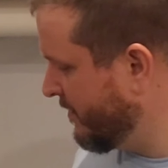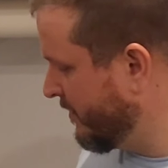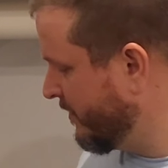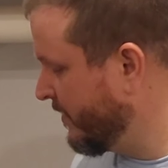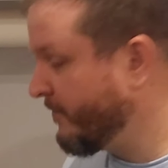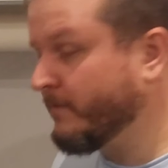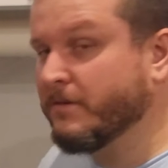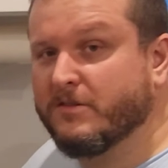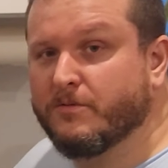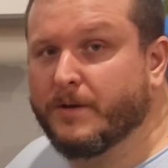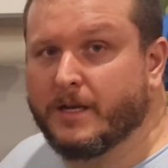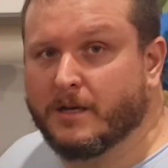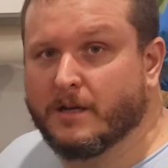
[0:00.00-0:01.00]
And the difference
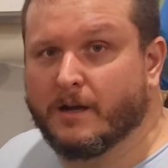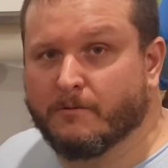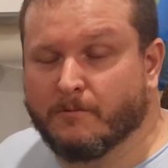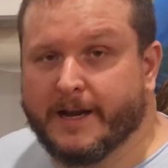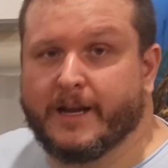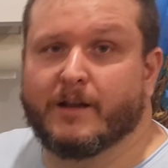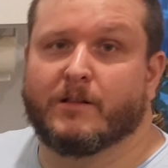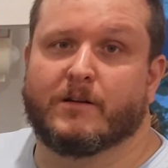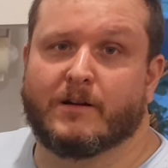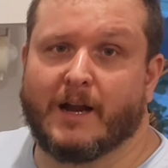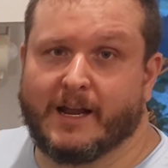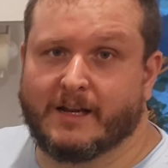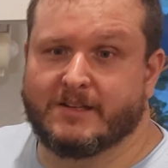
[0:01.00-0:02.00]
between
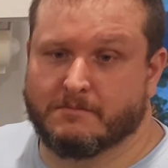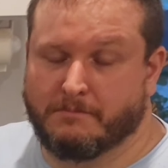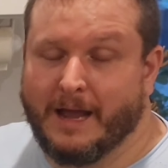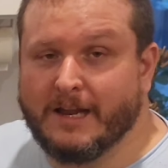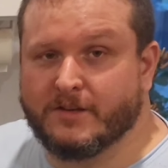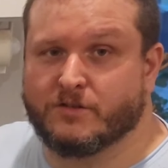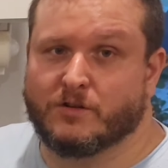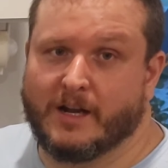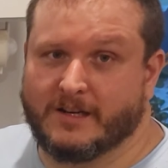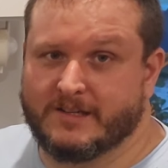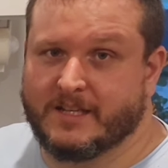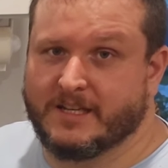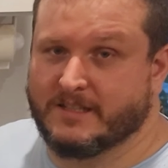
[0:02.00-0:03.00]
regular eggs and
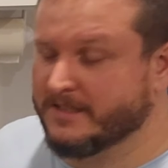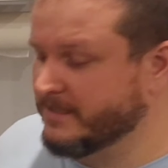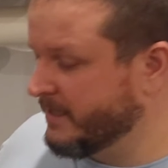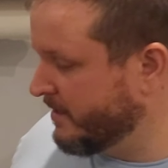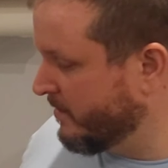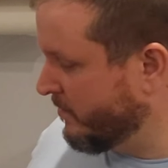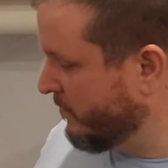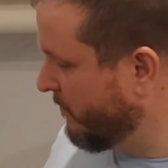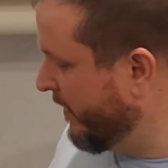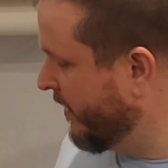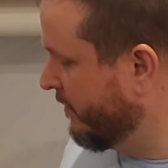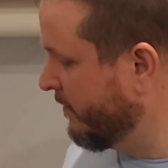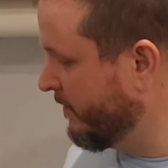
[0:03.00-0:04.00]
pasteurized eggs is that, the
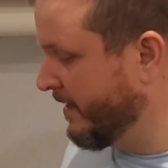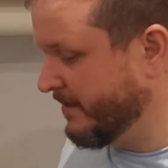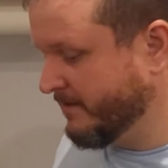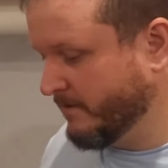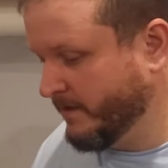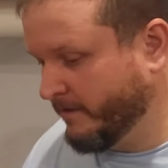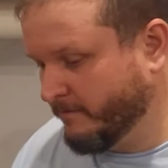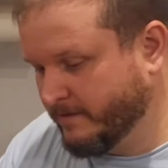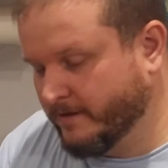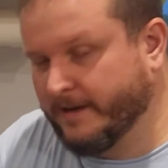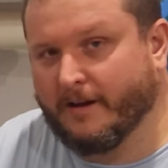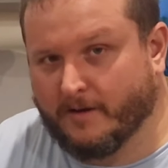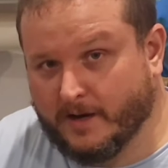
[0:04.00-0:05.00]
regular eggs are,
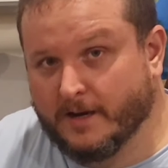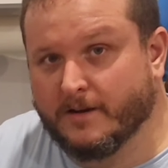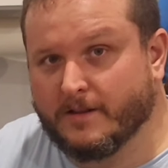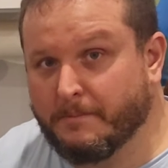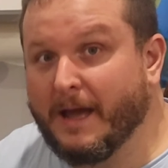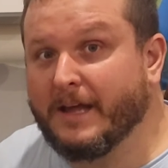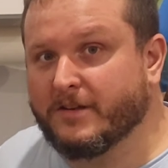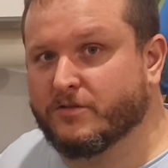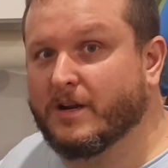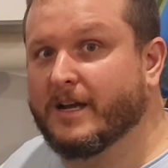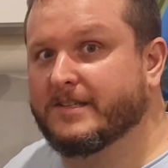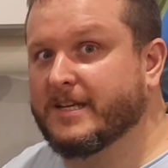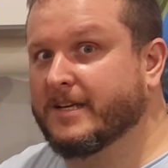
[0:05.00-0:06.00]
they're down here, and the
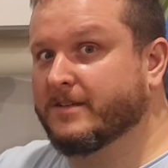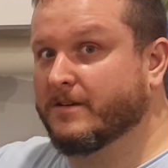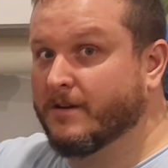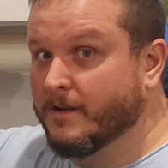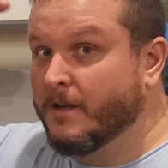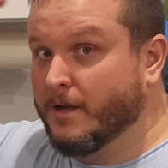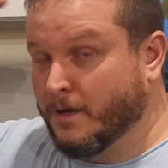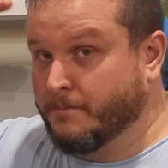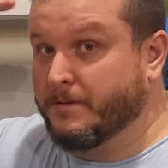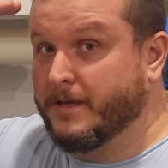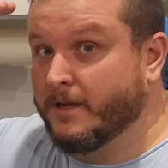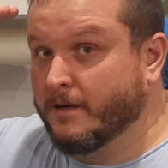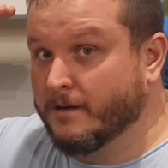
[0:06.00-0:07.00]
pasteurized eggs are
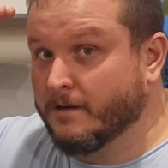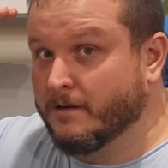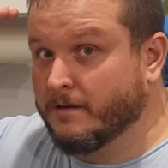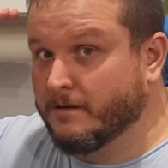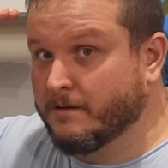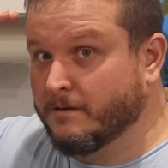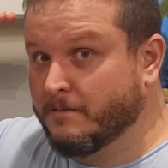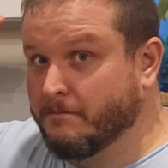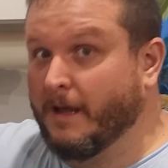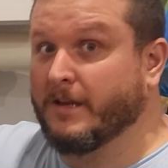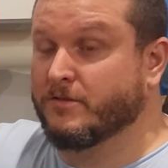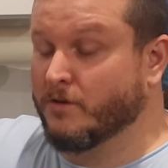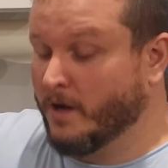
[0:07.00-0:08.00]
up here.
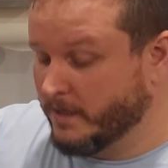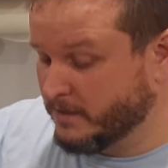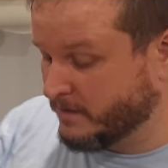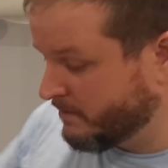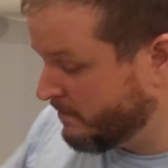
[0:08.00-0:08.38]
Pasteurized.